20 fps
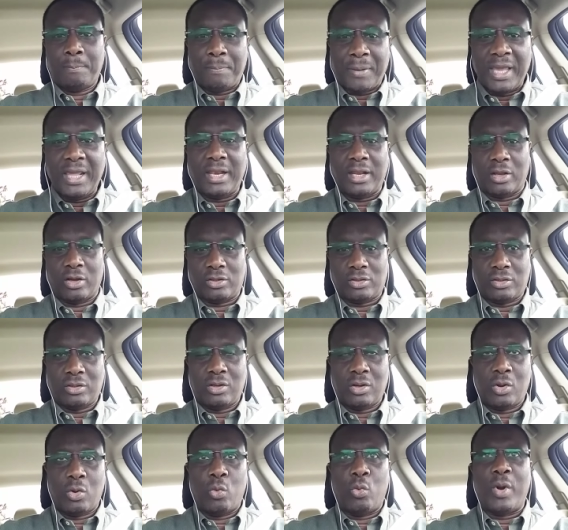period
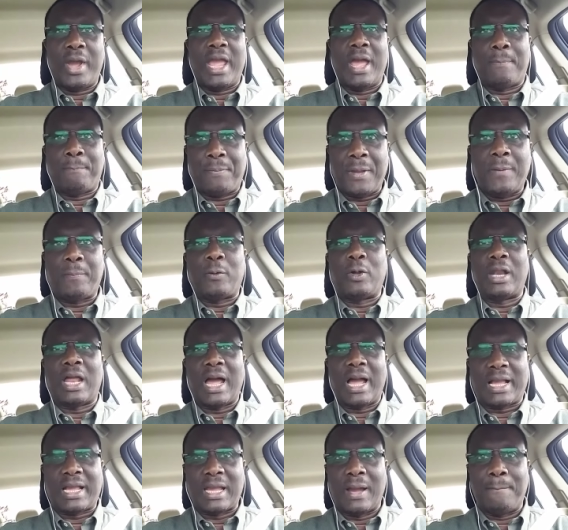where people
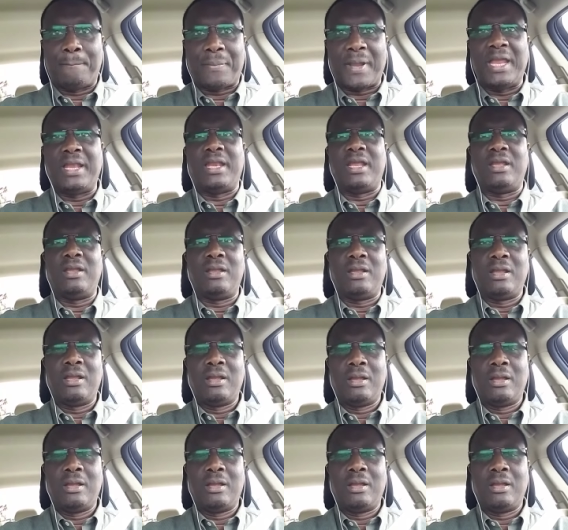are campaigning